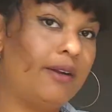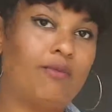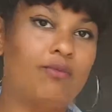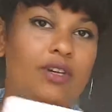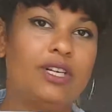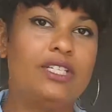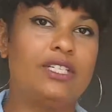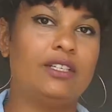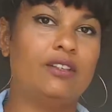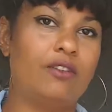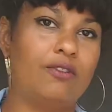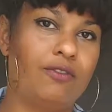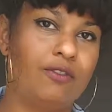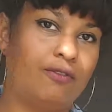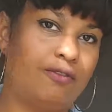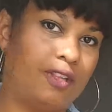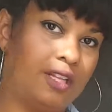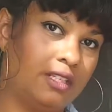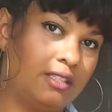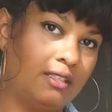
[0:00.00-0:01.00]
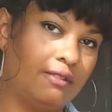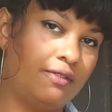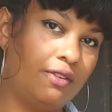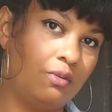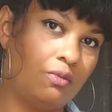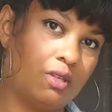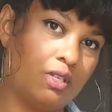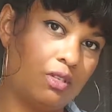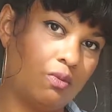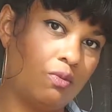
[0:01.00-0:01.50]
and I'm reading off of this if
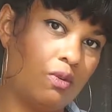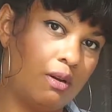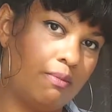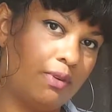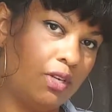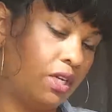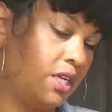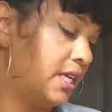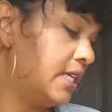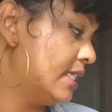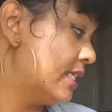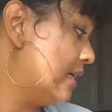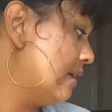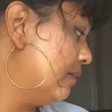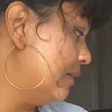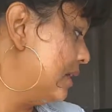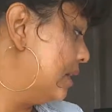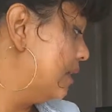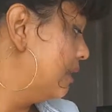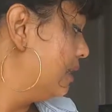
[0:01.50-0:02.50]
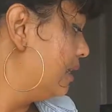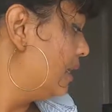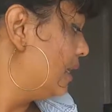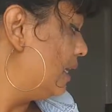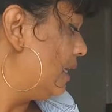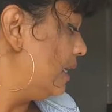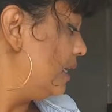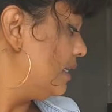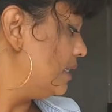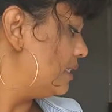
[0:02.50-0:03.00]
you wonder what I'm looking down at,
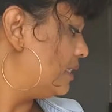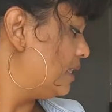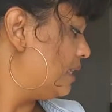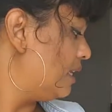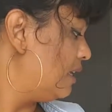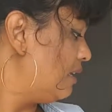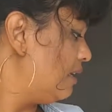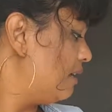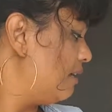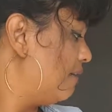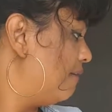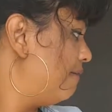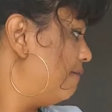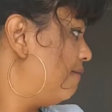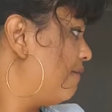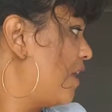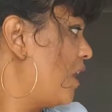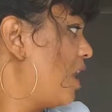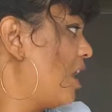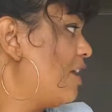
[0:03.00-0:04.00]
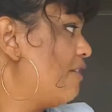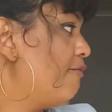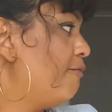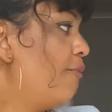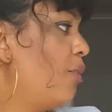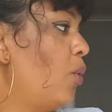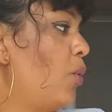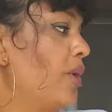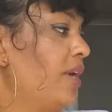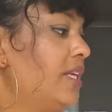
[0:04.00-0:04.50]
is the
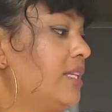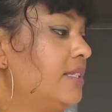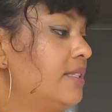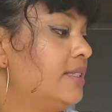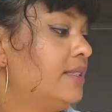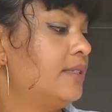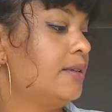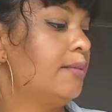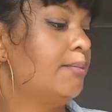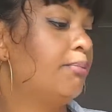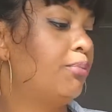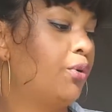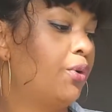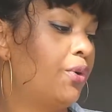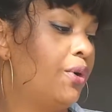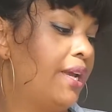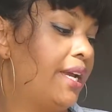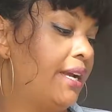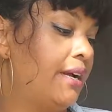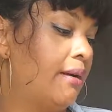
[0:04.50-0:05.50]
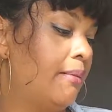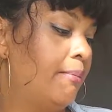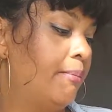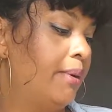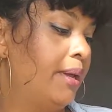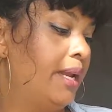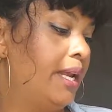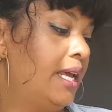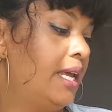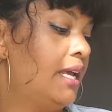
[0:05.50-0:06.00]
5 Points Brewing
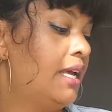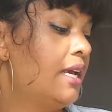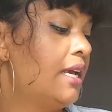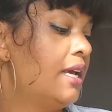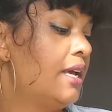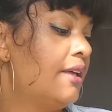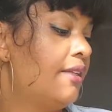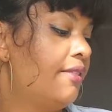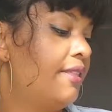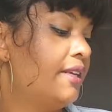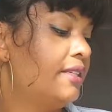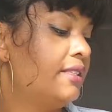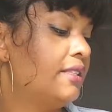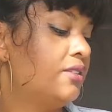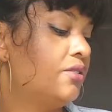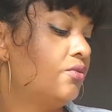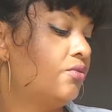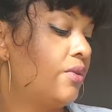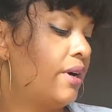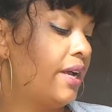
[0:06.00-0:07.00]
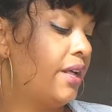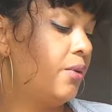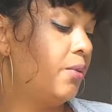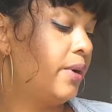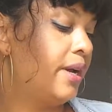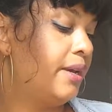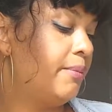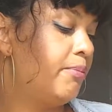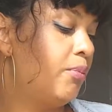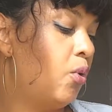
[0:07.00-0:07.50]
Company. This is a
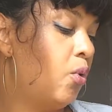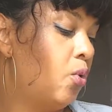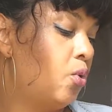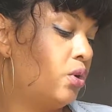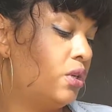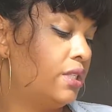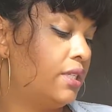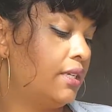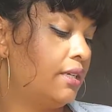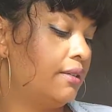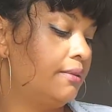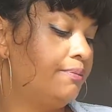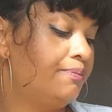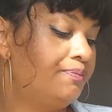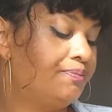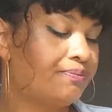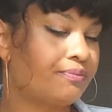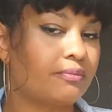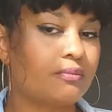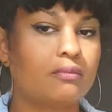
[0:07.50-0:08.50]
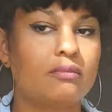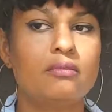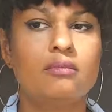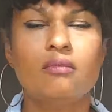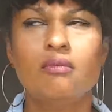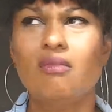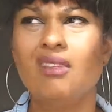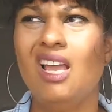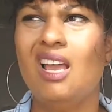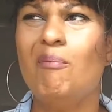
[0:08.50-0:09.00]
railway porter,
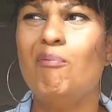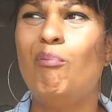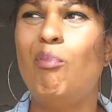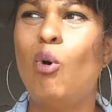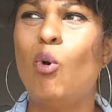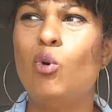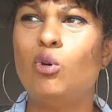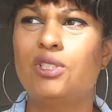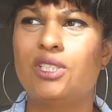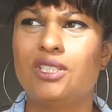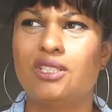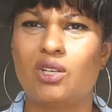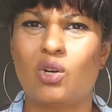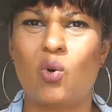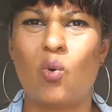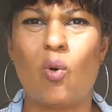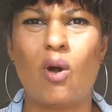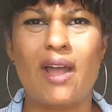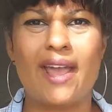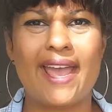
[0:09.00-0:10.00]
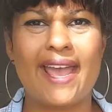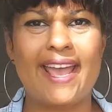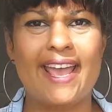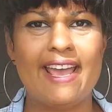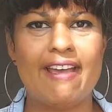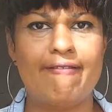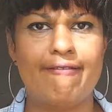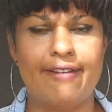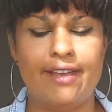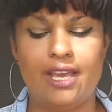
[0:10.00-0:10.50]
and porters are quite
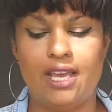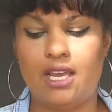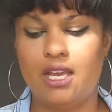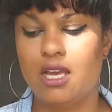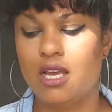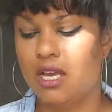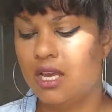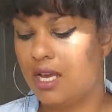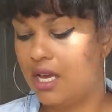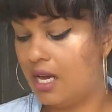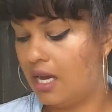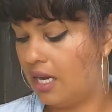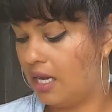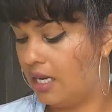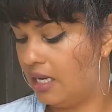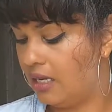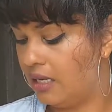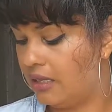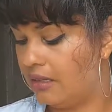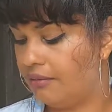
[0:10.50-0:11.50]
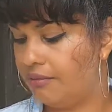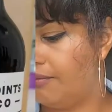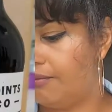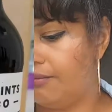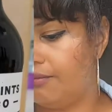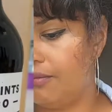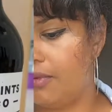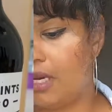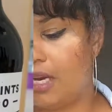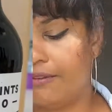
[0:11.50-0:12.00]
heavy.
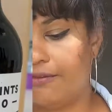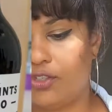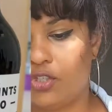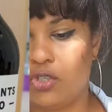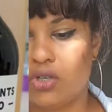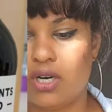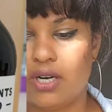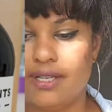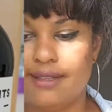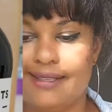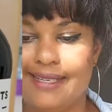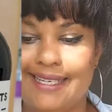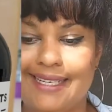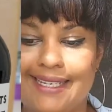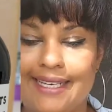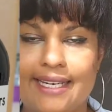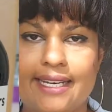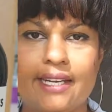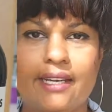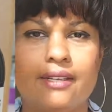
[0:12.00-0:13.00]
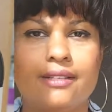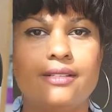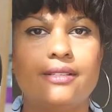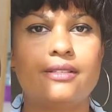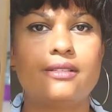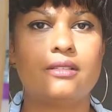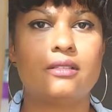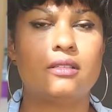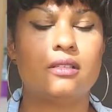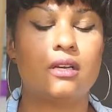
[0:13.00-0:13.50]
I've tried the
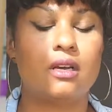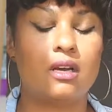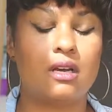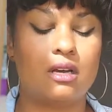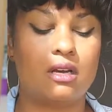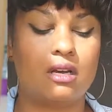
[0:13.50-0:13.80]
Guinness